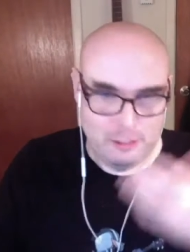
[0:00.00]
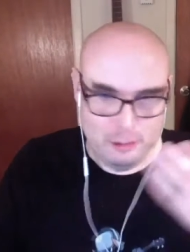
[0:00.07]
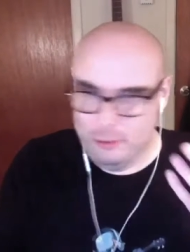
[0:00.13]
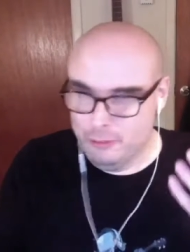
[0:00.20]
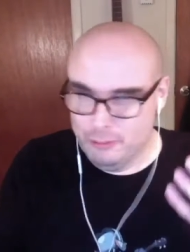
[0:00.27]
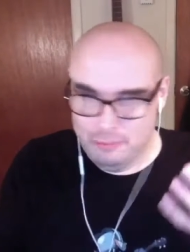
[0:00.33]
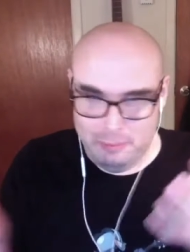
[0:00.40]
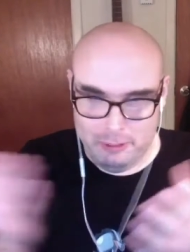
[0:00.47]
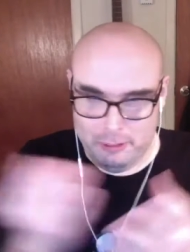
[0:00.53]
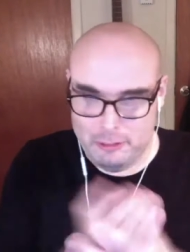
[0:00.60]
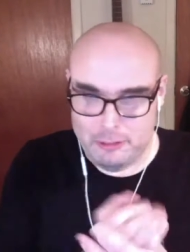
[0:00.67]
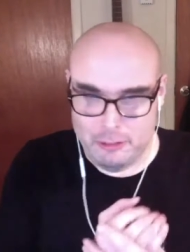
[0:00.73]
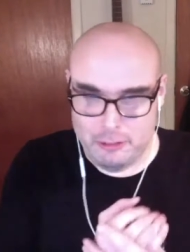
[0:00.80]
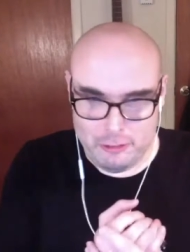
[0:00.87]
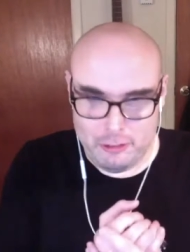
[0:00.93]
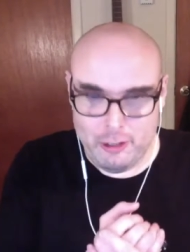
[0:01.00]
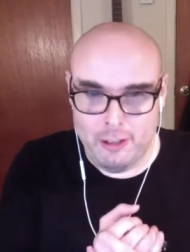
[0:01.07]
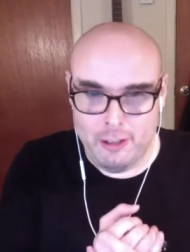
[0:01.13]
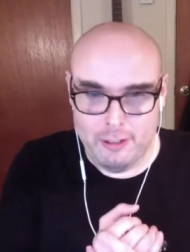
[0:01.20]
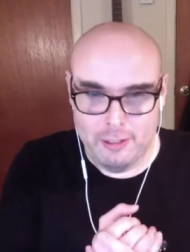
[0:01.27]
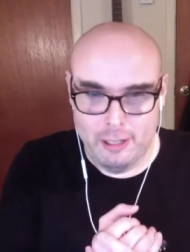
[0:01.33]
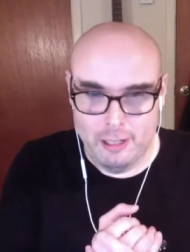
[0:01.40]
an old Middle Eastern
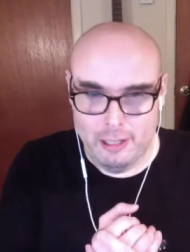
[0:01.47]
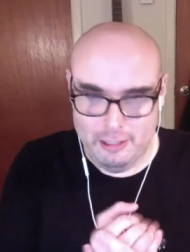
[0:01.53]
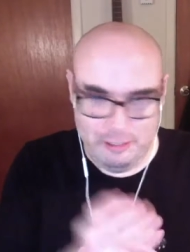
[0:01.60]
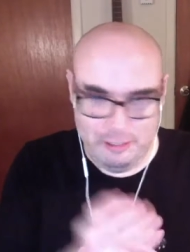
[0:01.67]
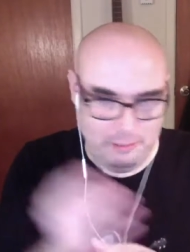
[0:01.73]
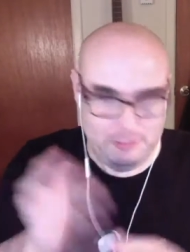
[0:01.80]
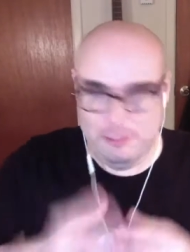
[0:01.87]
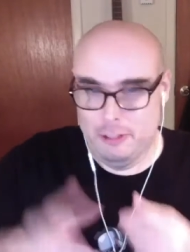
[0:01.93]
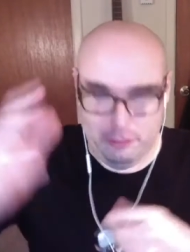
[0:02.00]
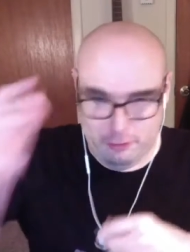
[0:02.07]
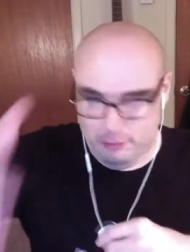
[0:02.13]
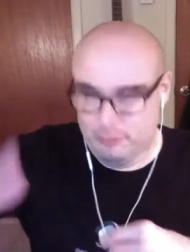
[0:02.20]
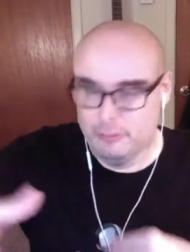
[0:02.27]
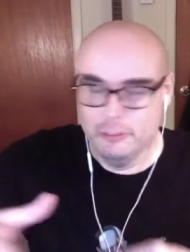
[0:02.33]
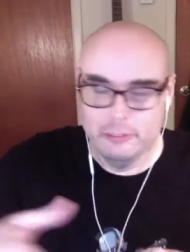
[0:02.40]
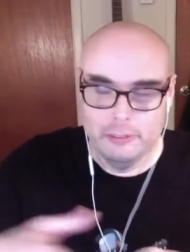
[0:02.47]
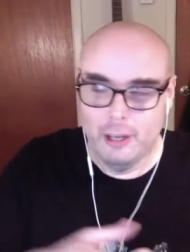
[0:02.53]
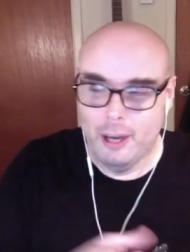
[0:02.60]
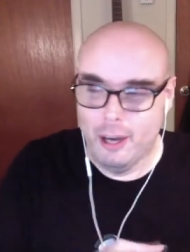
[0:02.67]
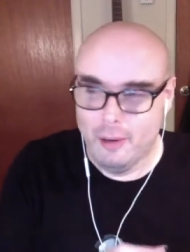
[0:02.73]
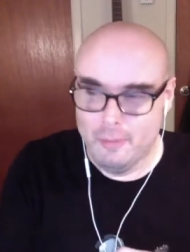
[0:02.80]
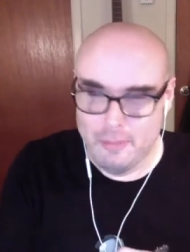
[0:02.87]
song, like centuries old,
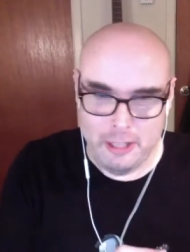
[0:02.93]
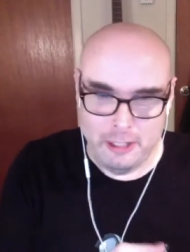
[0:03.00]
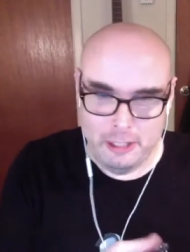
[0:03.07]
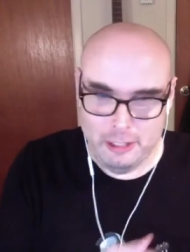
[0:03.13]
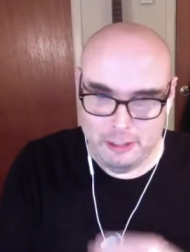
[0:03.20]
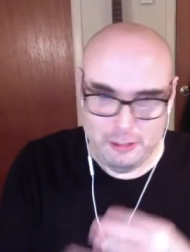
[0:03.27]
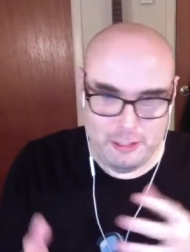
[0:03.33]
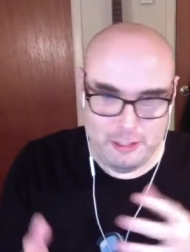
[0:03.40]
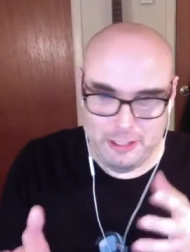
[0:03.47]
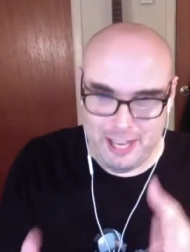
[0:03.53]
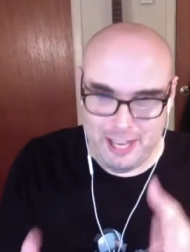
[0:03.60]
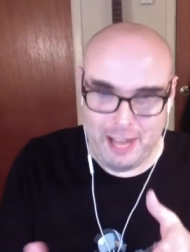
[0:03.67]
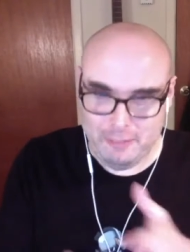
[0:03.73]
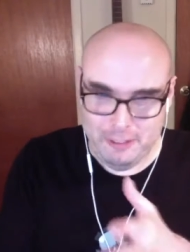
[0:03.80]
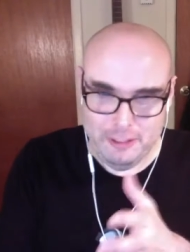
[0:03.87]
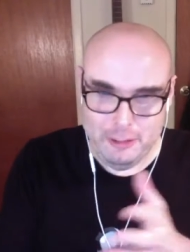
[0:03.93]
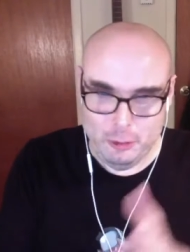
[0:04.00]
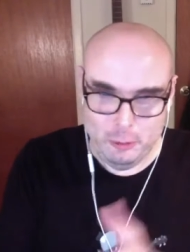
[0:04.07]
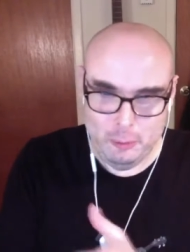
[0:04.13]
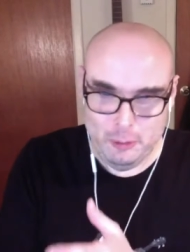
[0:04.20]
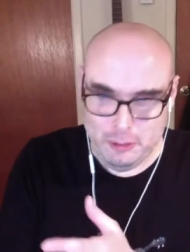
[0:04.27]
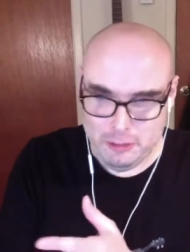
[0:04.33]
that he just adapted
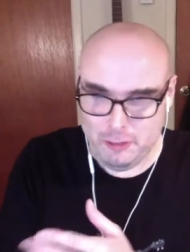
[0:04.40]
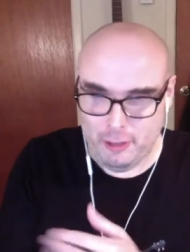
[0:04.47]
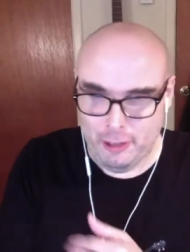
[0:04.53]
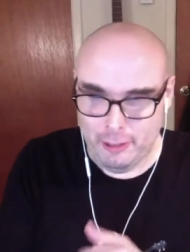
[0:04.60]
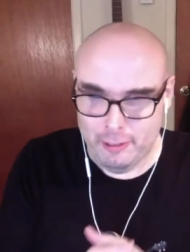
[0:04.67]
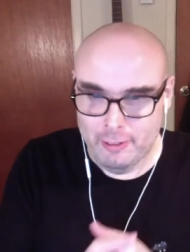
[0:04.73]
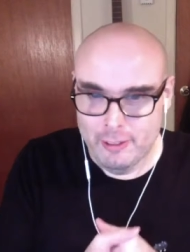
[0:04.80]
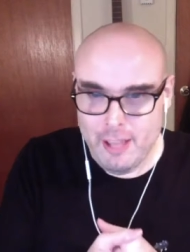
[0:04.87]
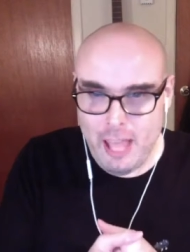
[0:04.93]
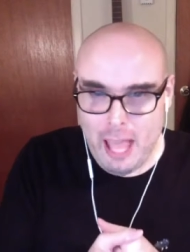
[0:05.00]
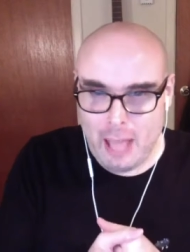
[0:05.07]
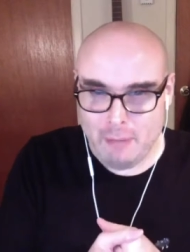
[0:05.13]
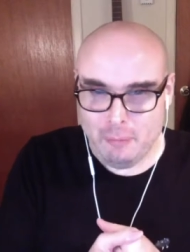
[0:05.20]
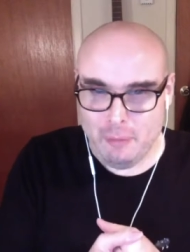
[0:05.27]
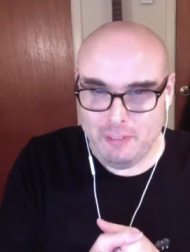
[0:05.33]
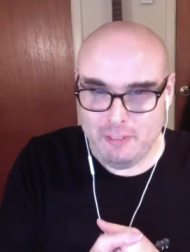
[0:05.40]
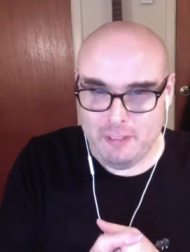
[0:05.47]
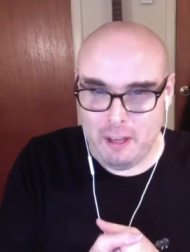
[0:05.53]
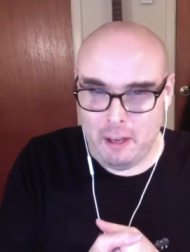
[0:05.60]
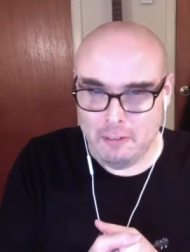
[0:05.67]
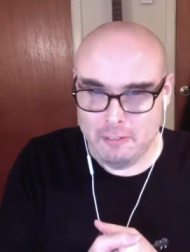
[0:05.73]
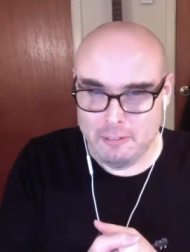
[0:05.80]
to his style. And we've
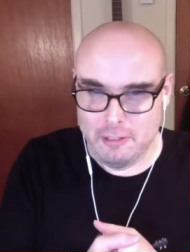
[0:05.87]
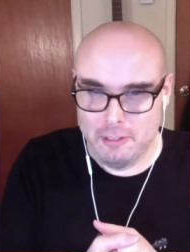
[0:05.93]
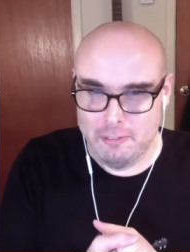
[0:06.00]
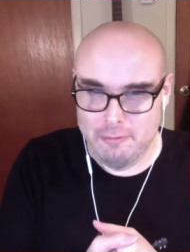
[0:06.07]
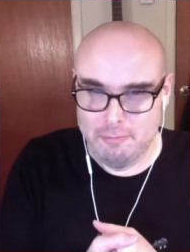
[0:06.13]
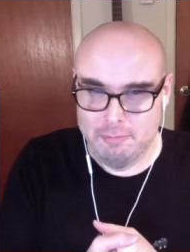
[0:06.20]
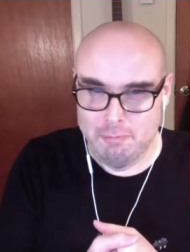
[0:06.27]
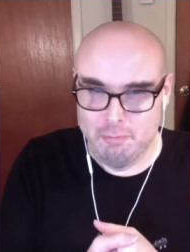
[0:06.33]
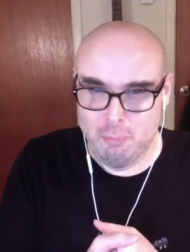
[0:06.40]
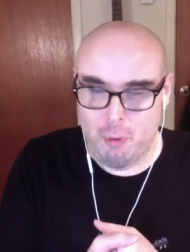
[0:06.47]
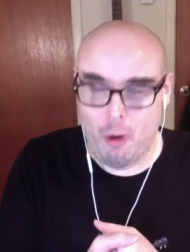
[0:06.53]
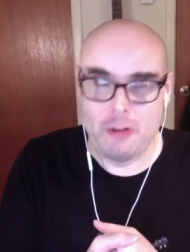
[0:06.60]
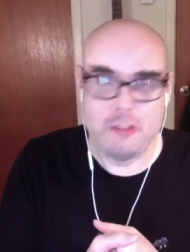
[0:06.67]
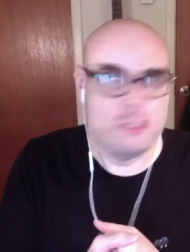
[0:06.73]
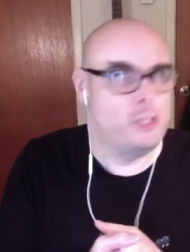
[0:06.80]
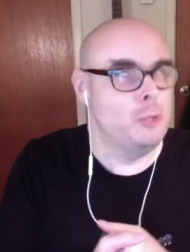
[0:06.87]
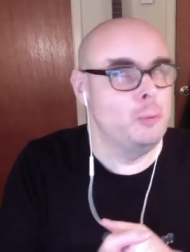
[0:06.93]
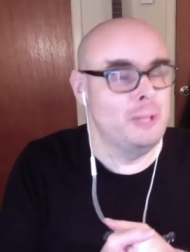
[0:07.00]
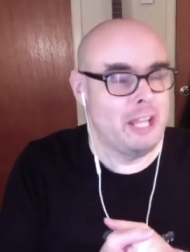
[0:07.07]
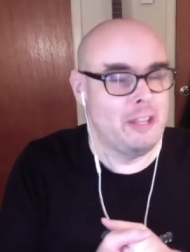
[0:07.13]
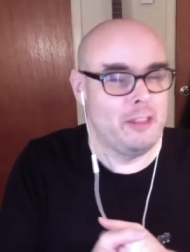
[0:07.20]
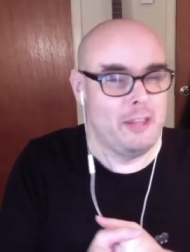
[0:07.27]
got a part 2
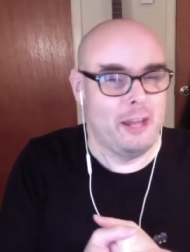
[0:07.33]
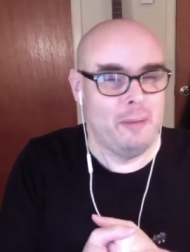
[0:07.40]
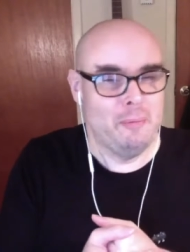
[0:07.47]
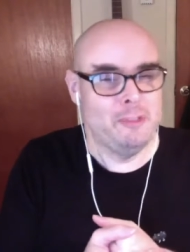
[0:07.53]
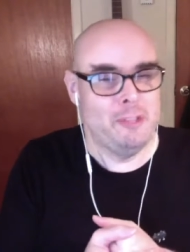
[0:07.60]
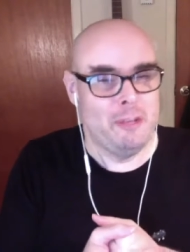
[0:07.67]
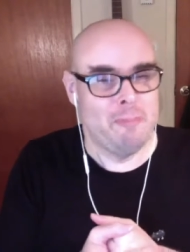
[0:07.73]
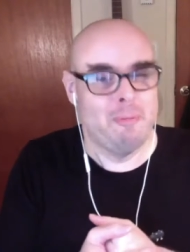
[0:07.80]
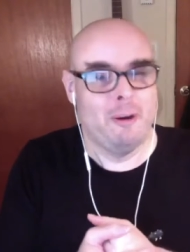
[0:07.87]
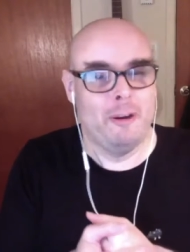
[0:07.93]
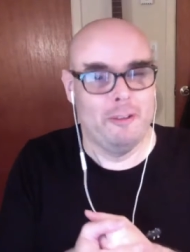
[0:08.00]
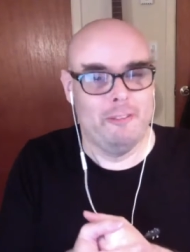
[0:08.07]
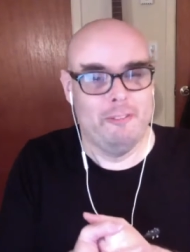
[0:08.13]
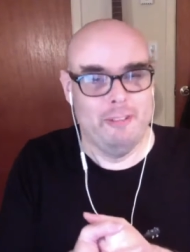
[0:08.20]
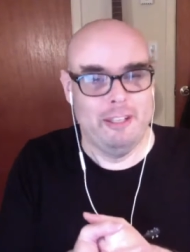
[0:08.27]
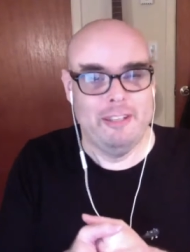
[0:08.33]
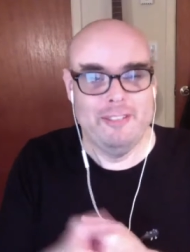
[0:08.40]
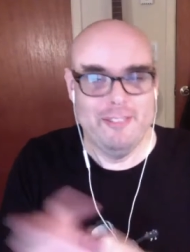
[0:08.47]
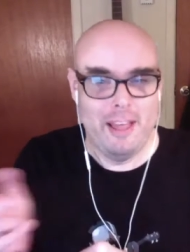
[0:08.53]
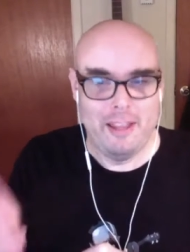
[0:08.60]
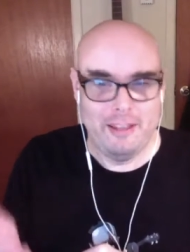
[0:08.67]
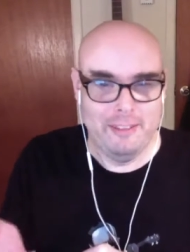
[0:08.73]
and I would say part 3 of
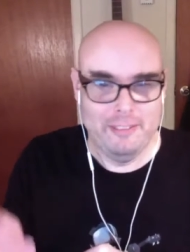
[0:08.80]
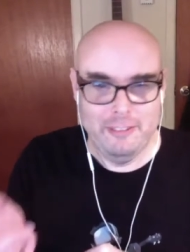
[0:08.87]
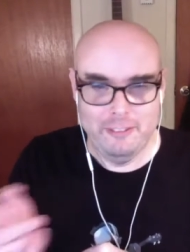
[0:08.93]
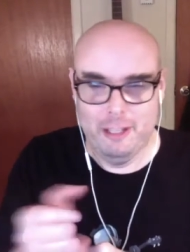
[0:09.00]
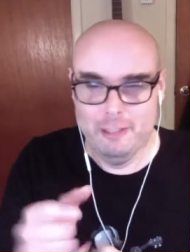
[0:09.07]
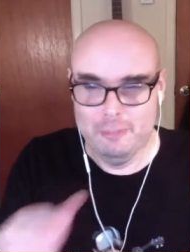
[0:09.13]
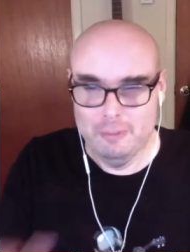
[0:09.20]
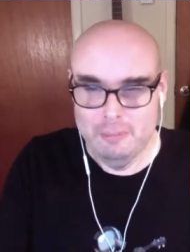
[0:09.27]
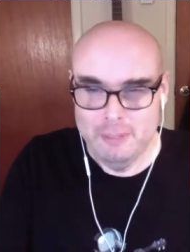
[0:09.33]
that on this album.